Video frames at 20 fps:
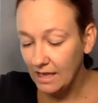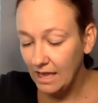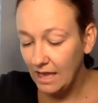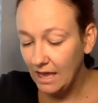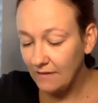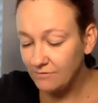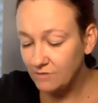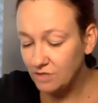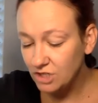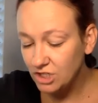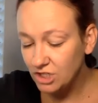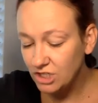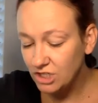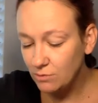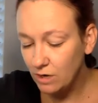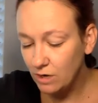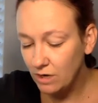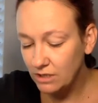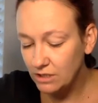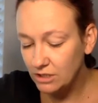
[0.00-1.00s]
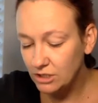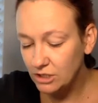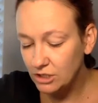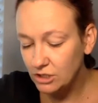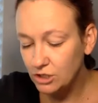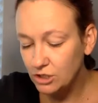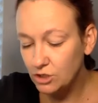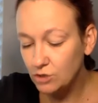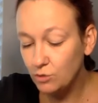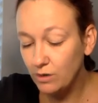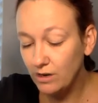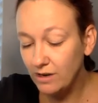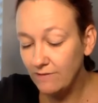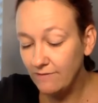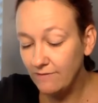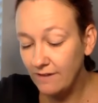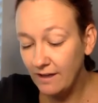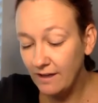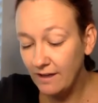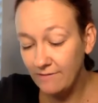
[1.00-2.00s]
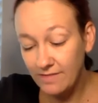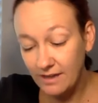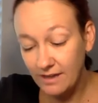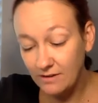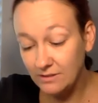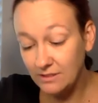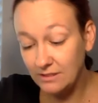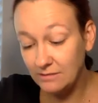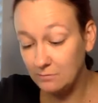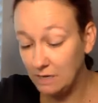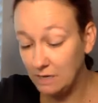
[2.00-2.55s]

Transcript: After she walked 25,000